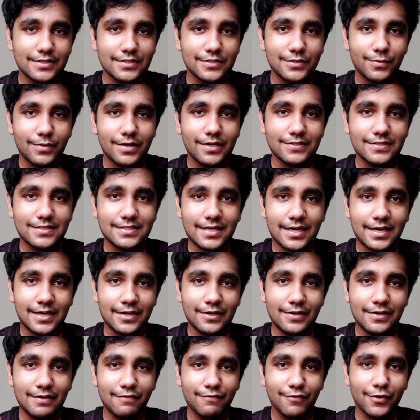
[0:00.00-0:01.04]
So when you start to
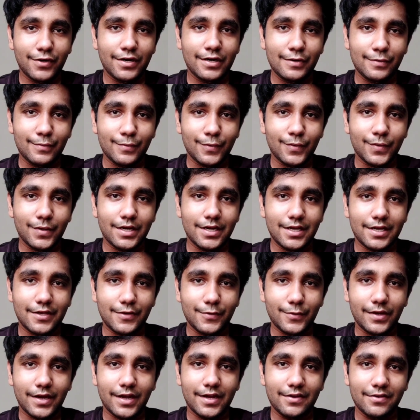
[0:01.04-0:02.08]
live on your own, you
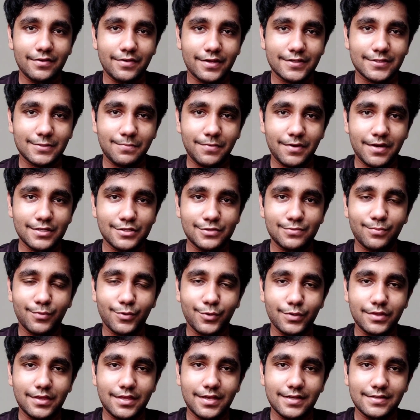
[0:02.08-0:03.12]
get to experience
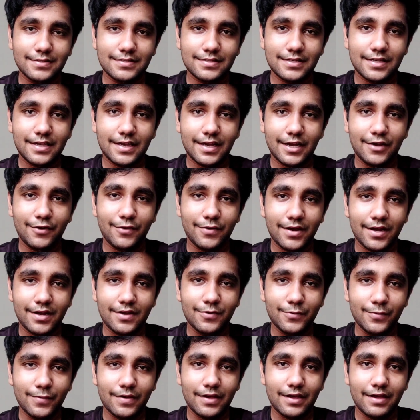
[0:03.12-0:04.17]
more things and you get
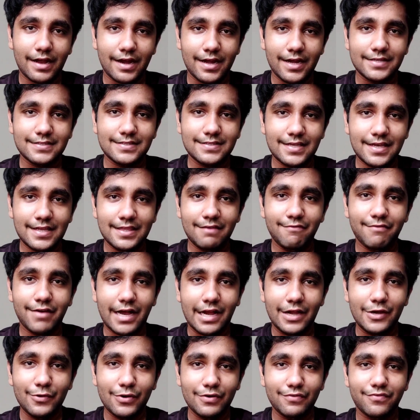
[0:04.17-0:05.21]
to understand the
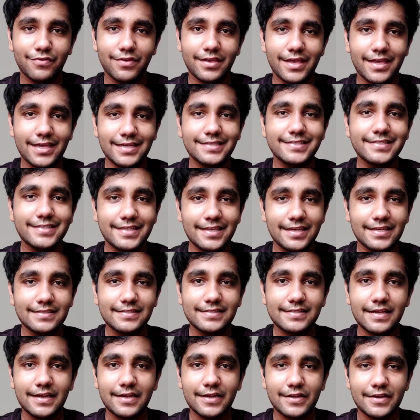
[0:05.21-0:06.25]
value of each things
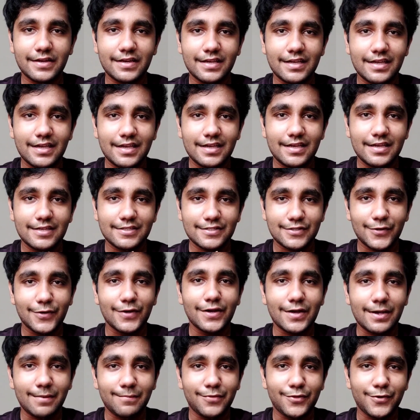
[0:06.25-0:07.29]
that is going to
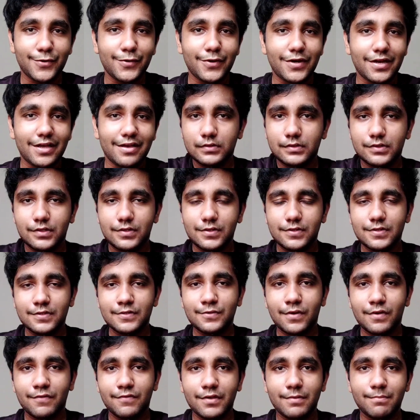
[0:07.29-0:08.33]
come through your life. So this is
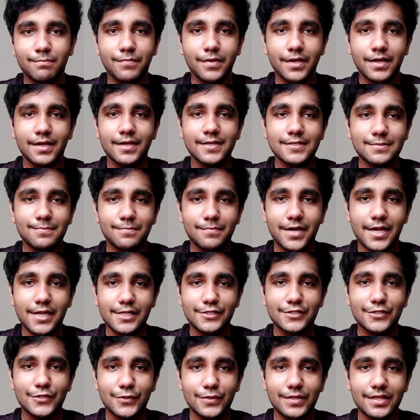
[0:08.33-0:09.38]
one of the biggest
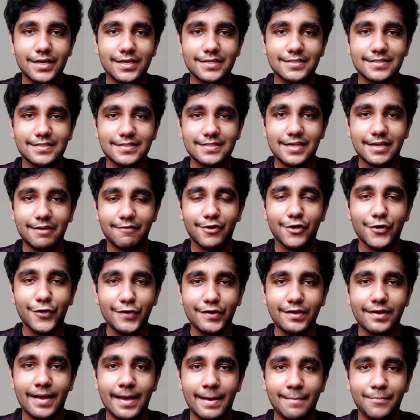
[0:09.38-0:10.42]
milestone that is ever
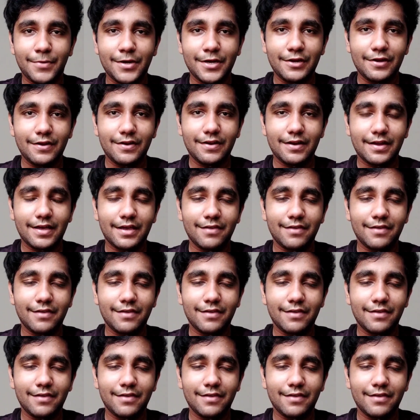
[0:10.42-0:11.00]
going to happen in your